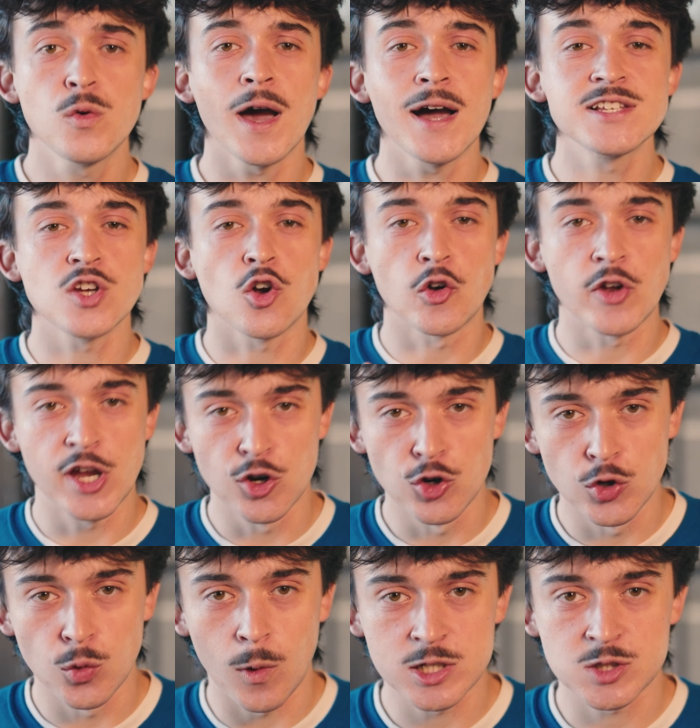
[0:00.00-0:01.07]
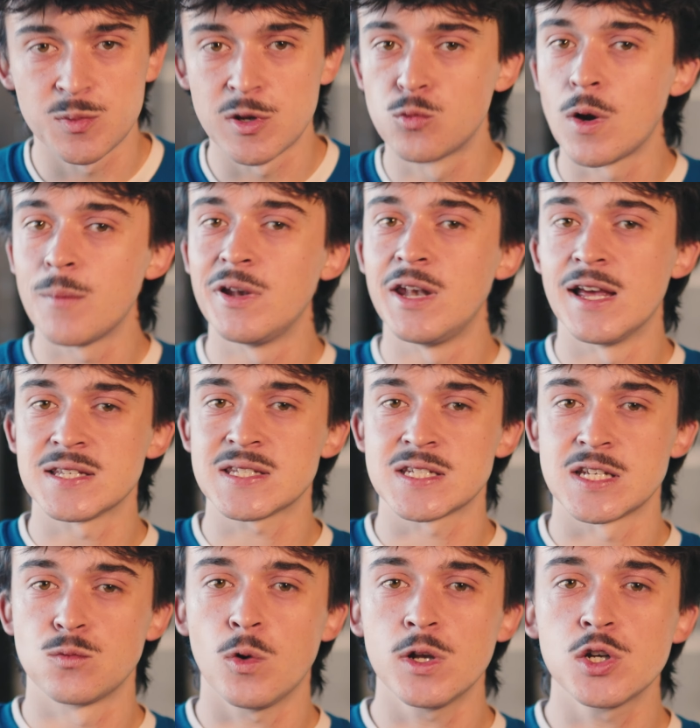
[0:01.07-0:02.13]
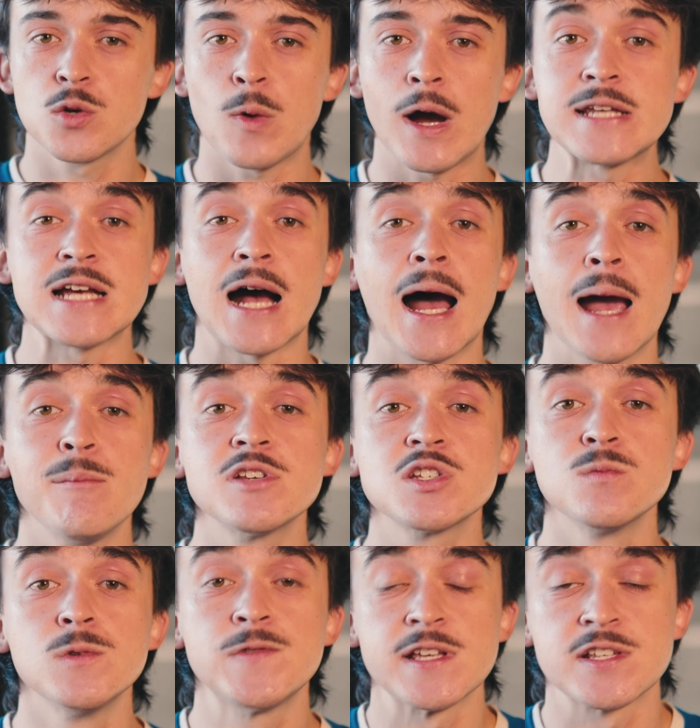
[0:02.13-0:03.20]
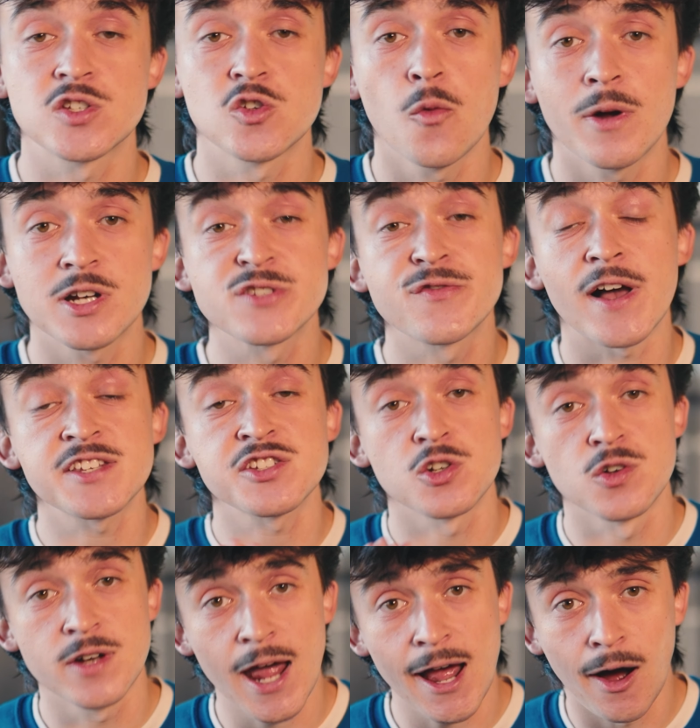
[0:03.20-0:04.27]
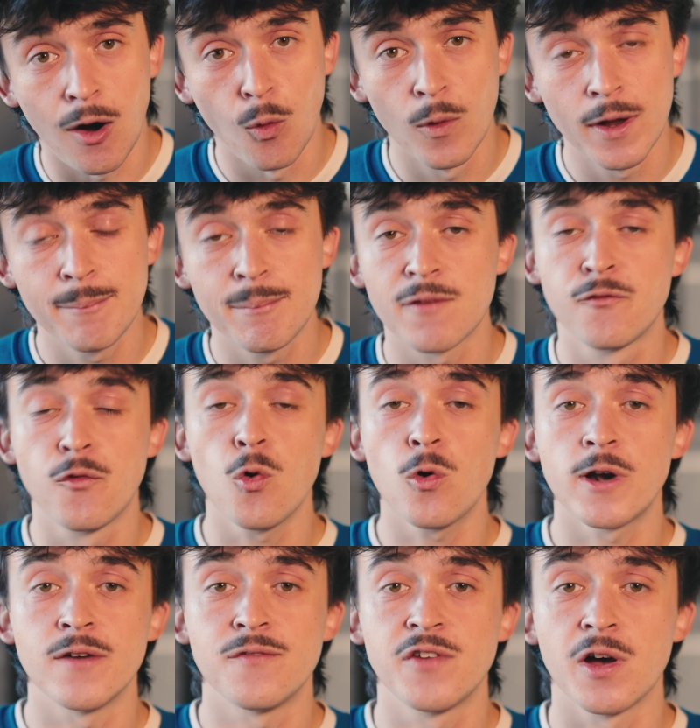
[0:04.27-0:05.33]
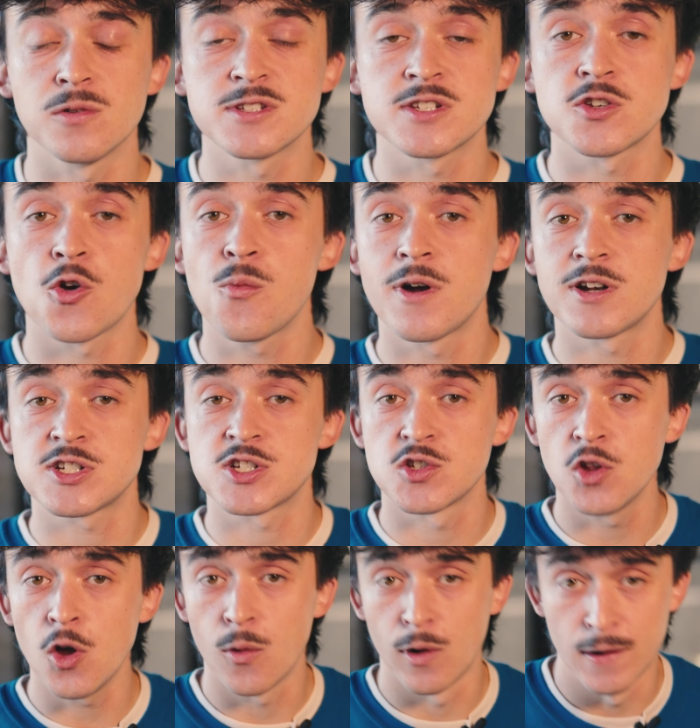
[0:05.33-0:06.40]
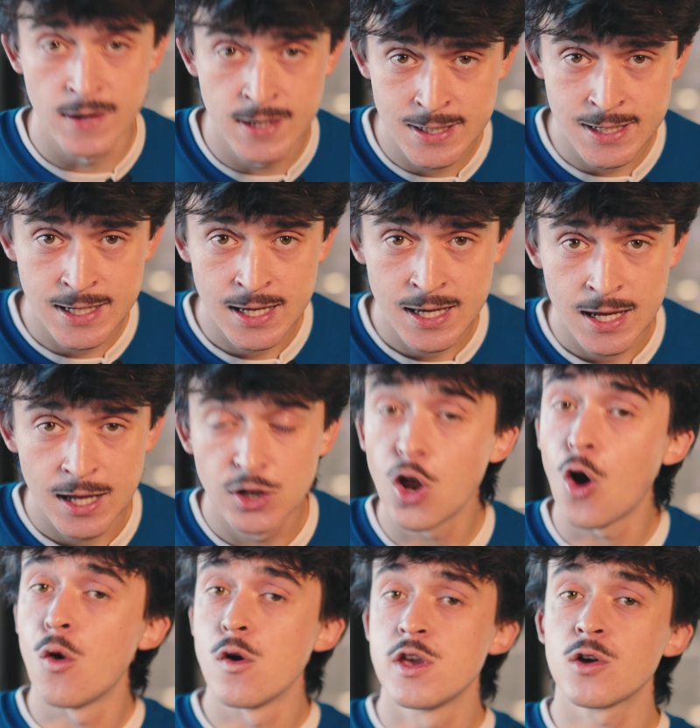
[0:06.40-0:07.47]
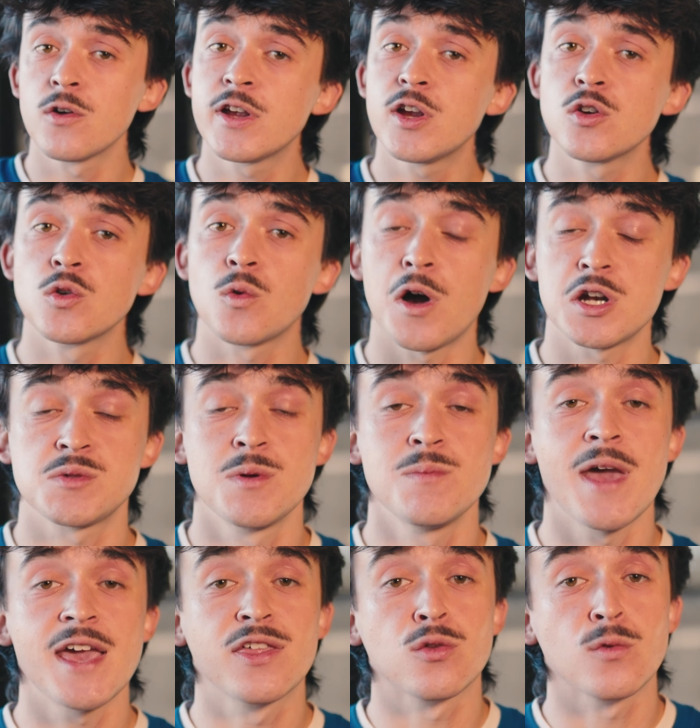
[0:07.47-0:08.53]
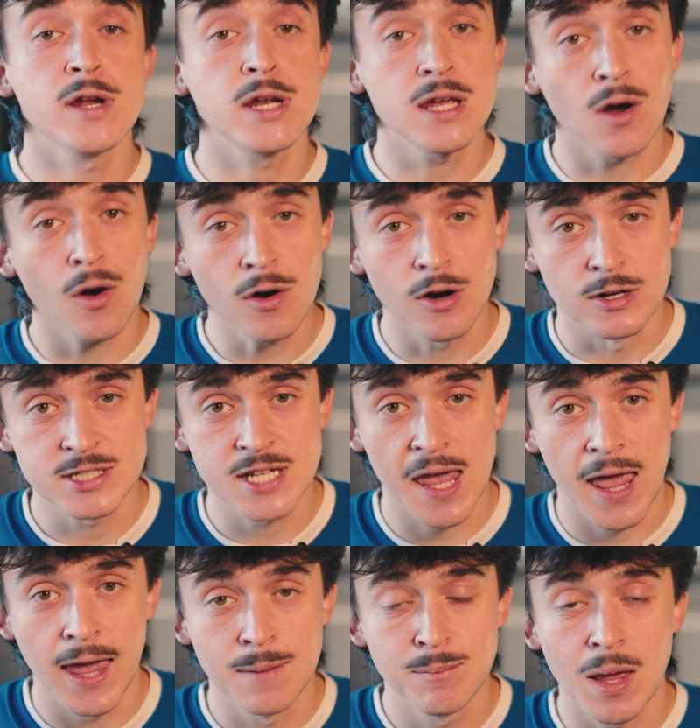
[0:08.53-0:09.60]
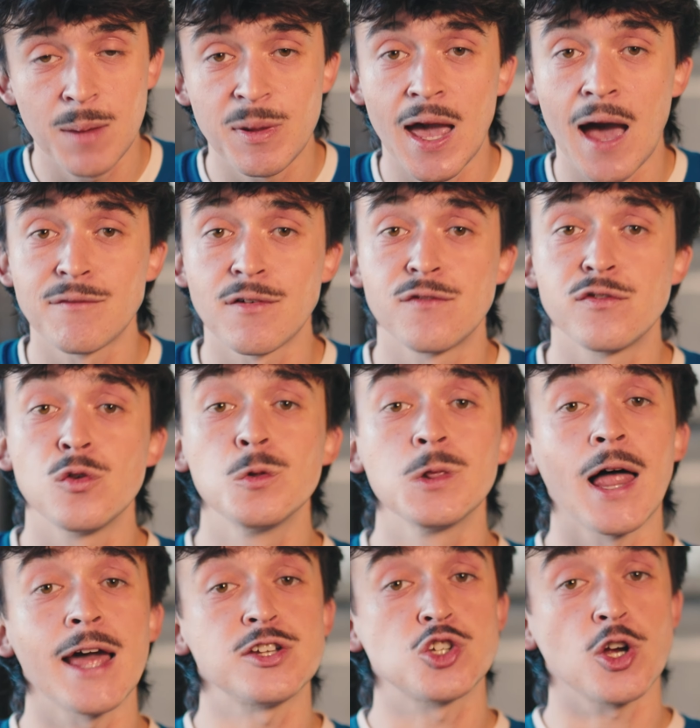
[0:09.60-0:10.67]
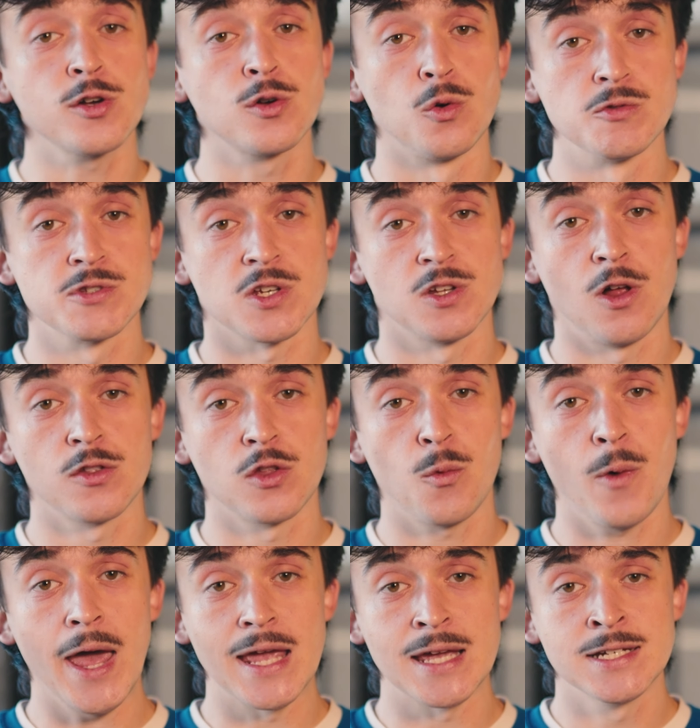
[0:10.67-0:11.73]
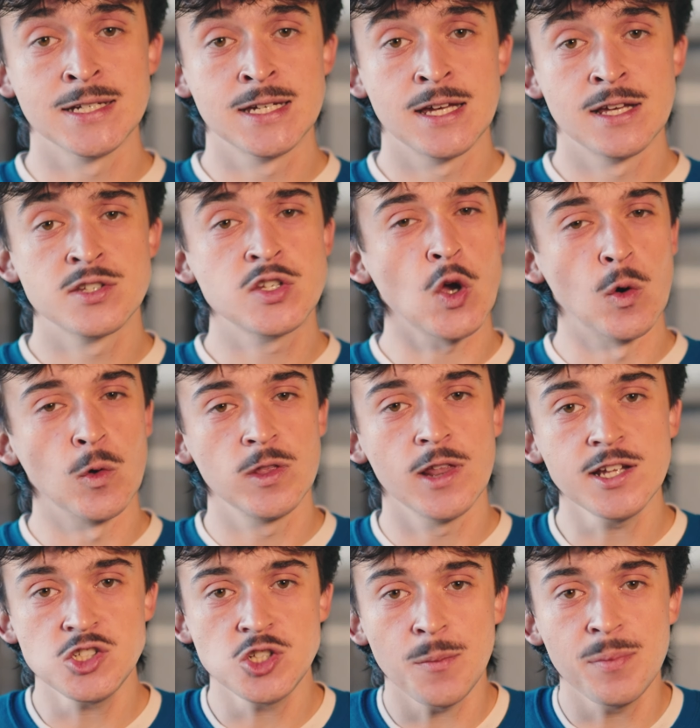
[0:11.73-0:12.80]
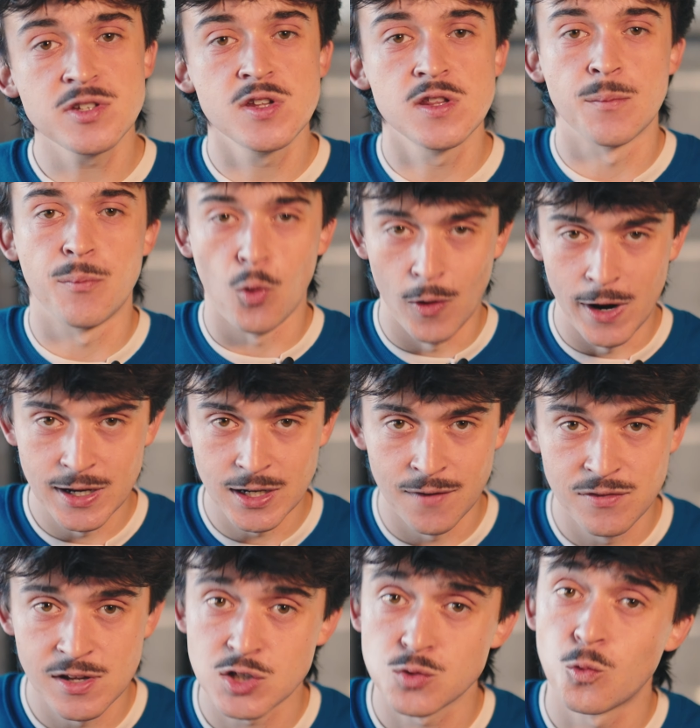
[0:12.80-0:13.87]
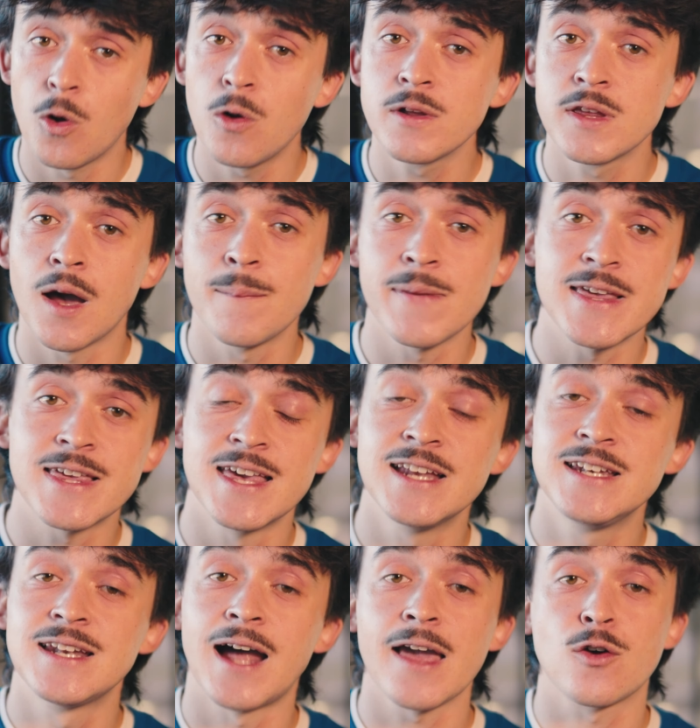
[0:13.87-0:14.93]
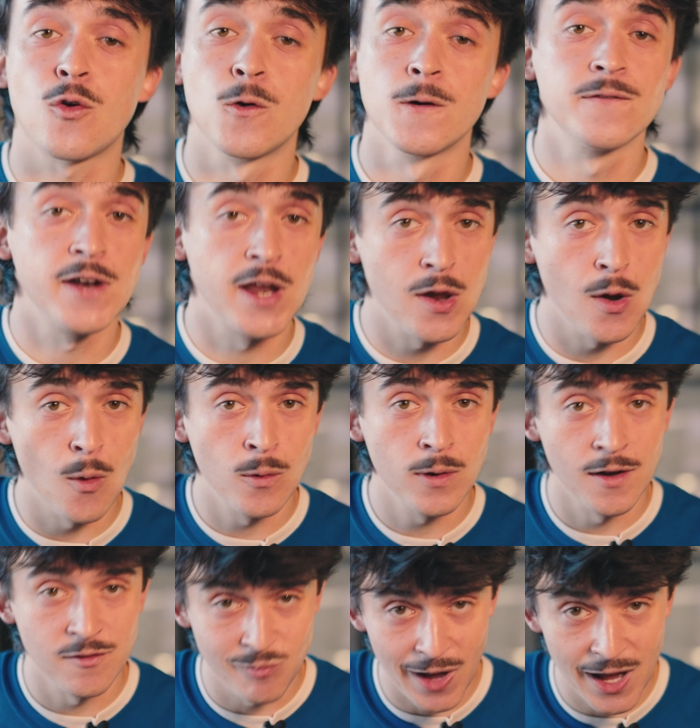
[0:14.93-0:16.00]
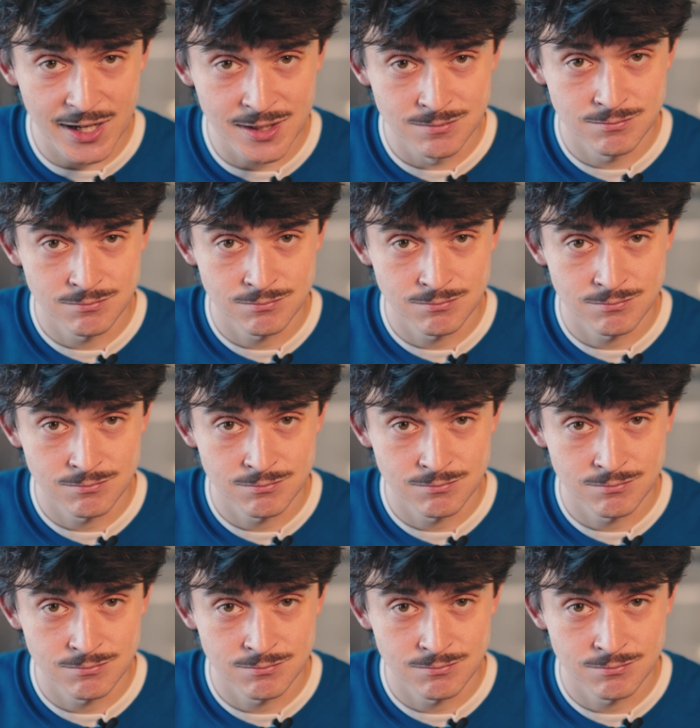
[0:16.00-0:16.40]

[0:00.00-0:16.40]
guys aren't here to watch me reminisce and wonder why time is moving so much faster now when before it felt so much slower. No, you're here to watch me make 3D art and maybe have a few light chuckles along the way. So let's jump into the point of this Will Yummy Kid Nightcore video of mine.